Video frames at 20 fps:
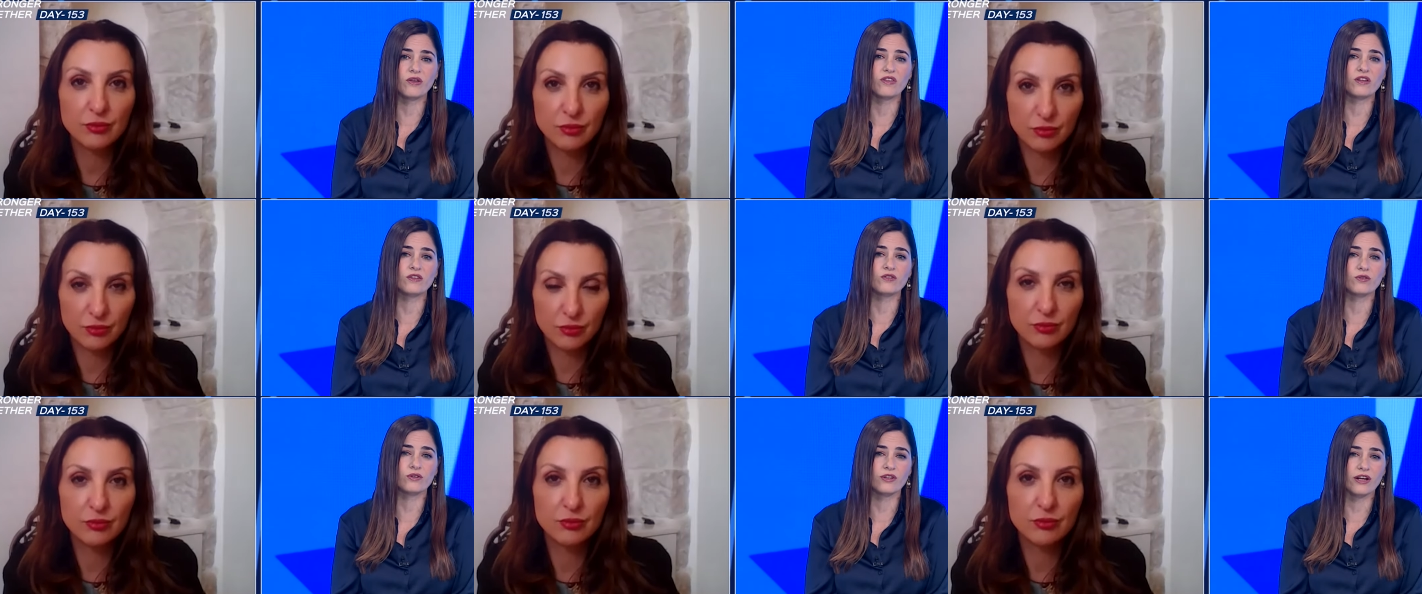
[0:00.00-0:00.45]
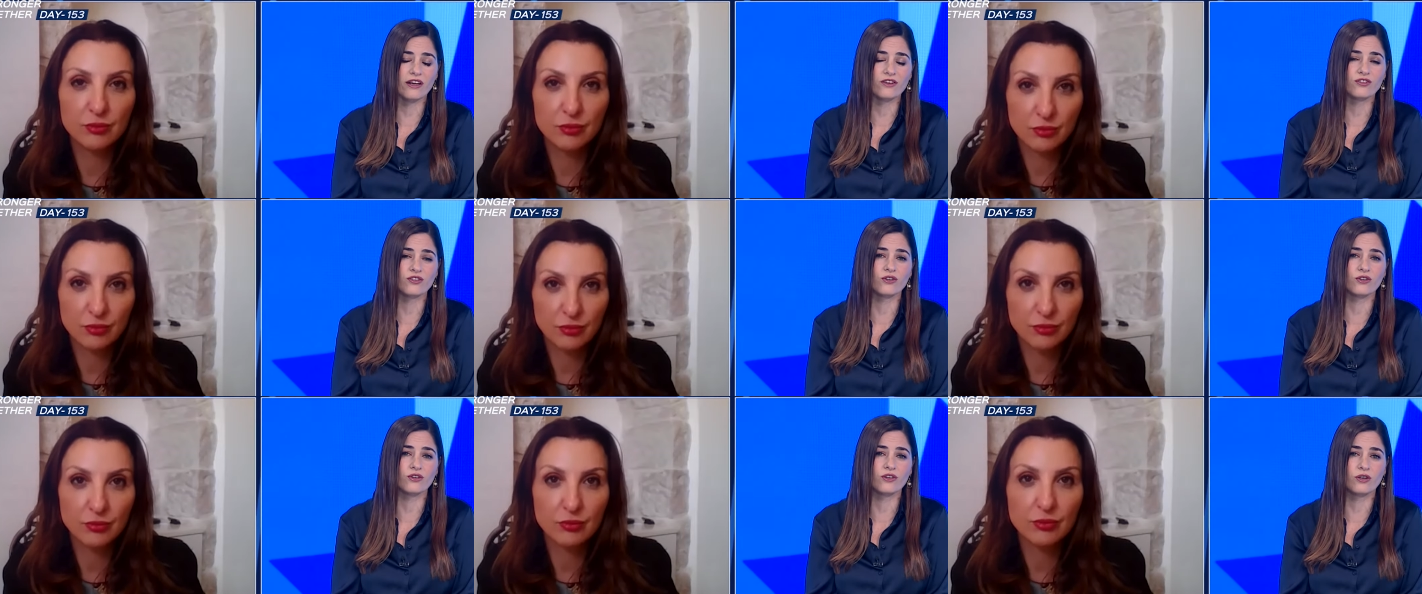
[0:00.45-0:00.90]
Speaker 1: the
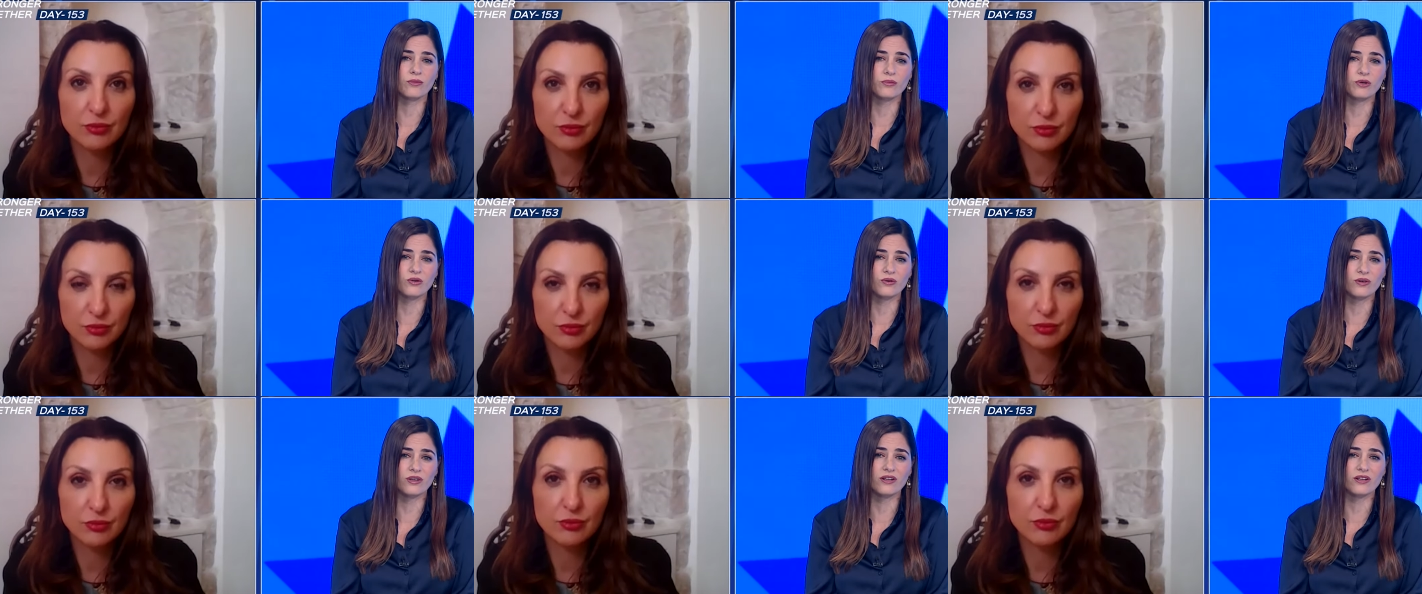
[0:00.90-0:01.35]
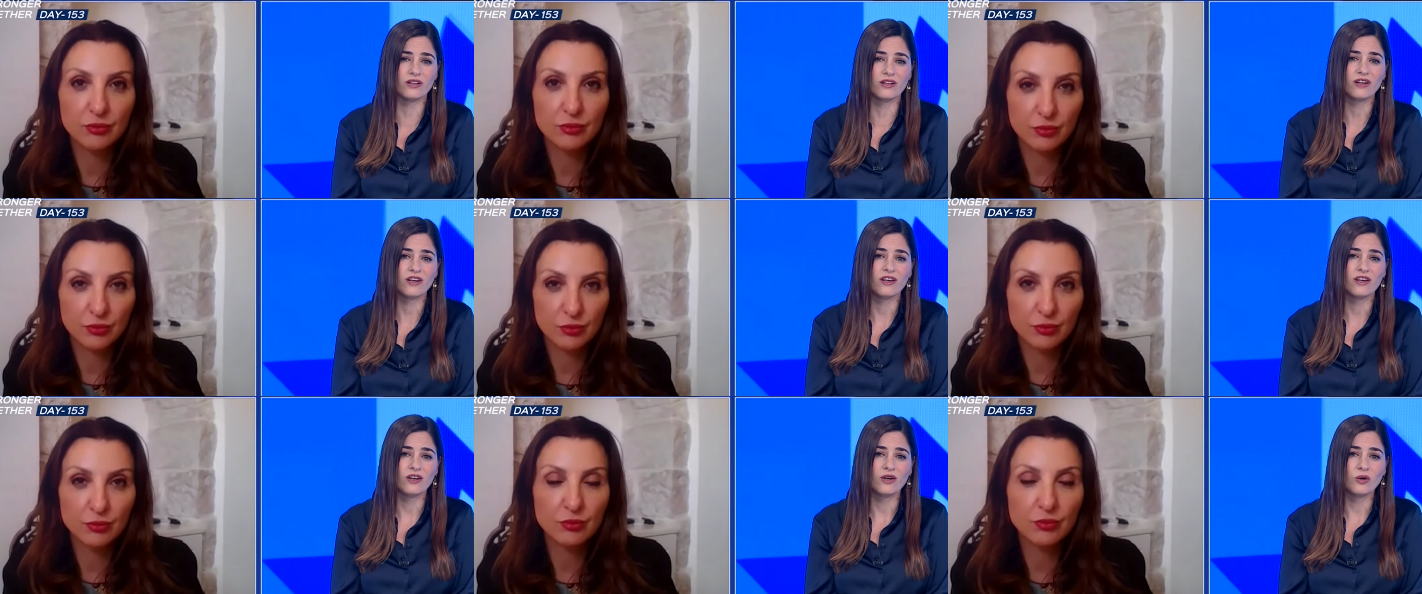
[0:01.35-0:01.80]
international community
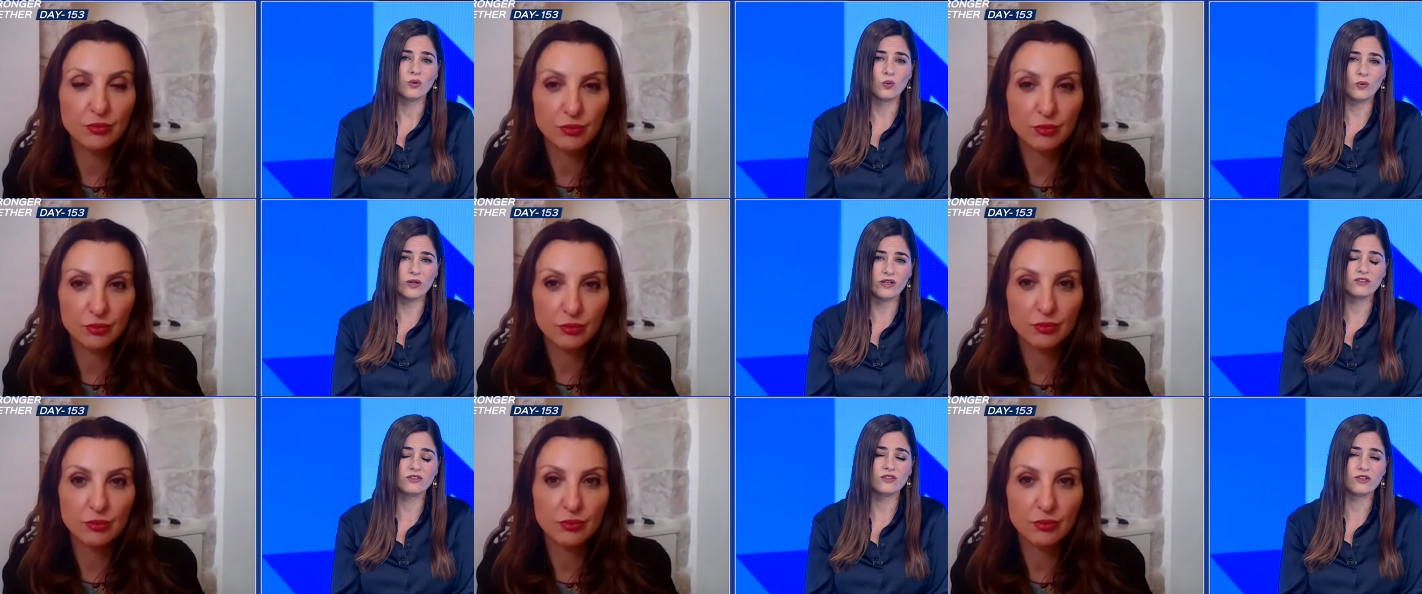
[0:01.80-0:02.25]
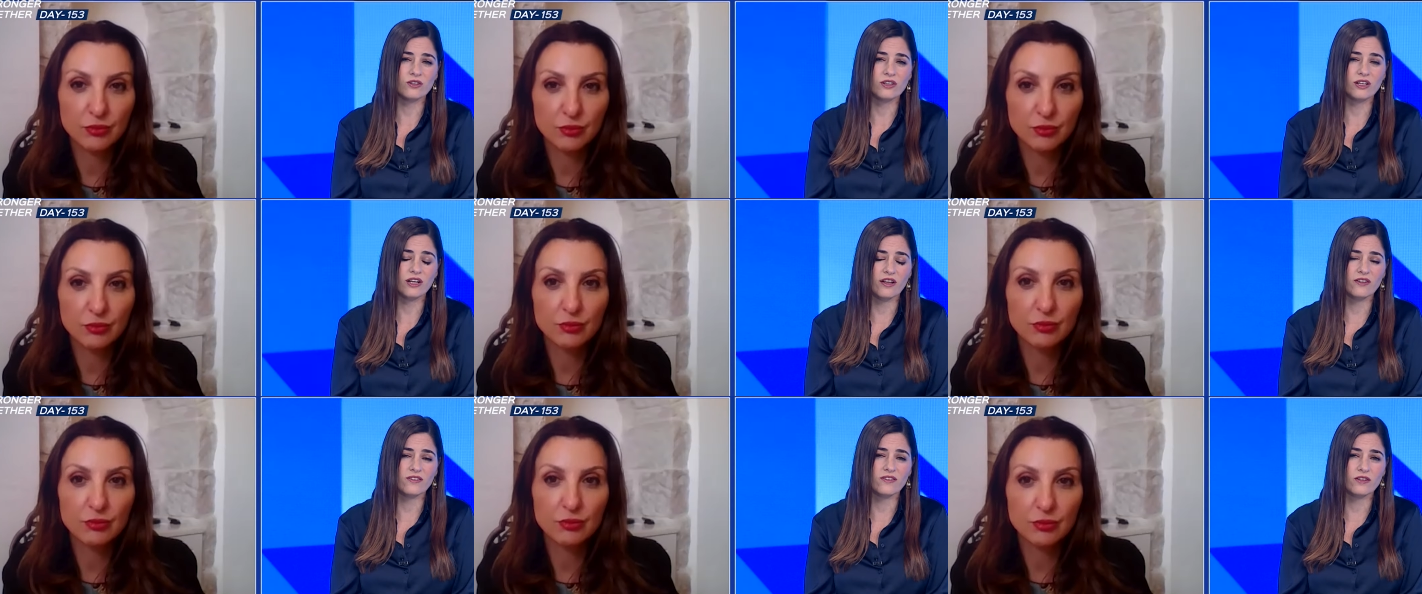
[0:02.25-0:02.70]
will turn
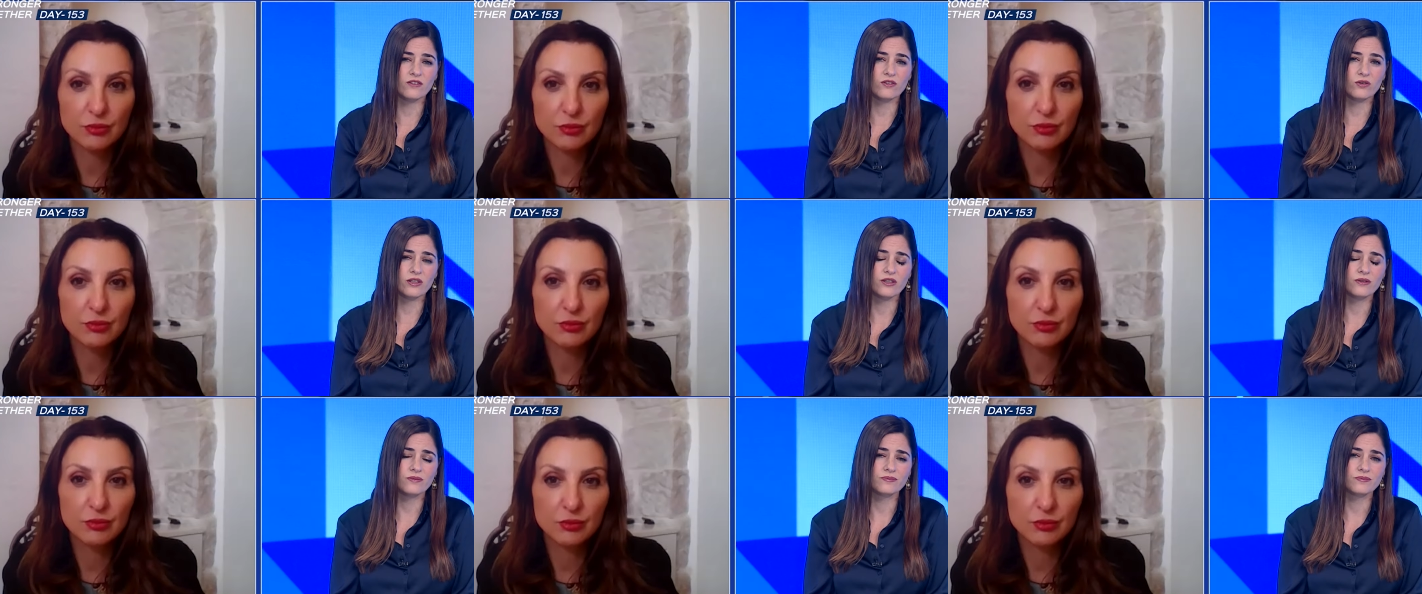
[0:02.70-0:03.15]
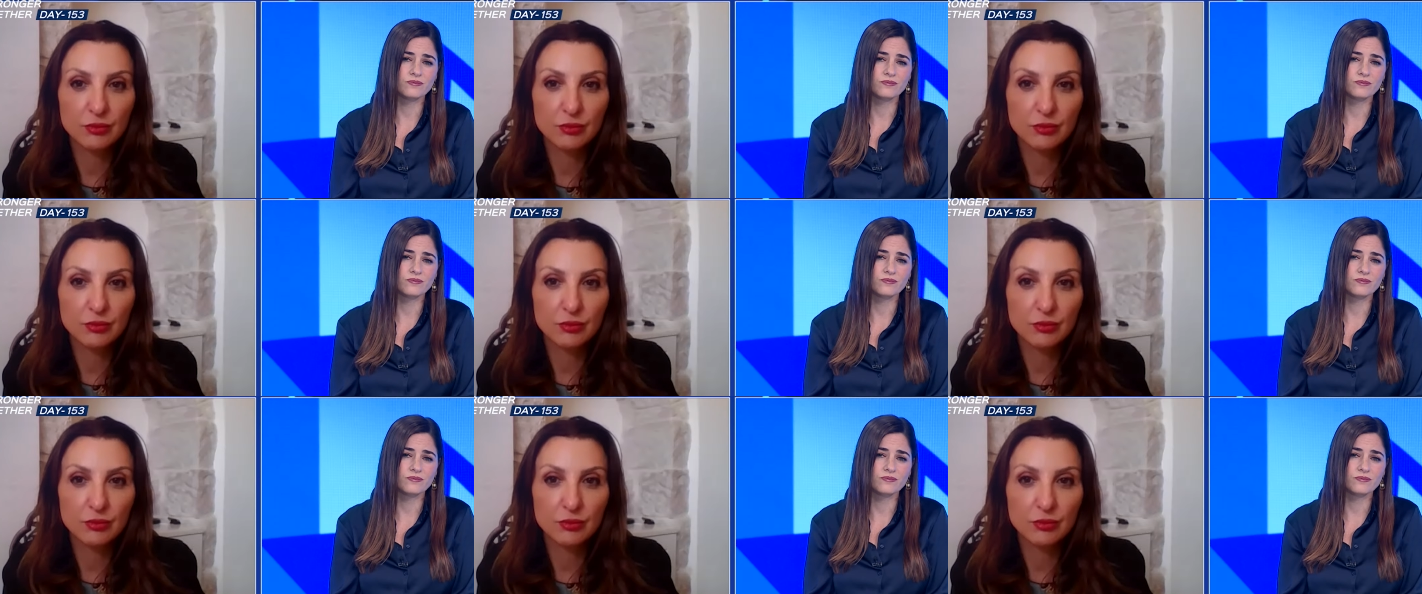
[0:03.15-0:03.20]
against Israel?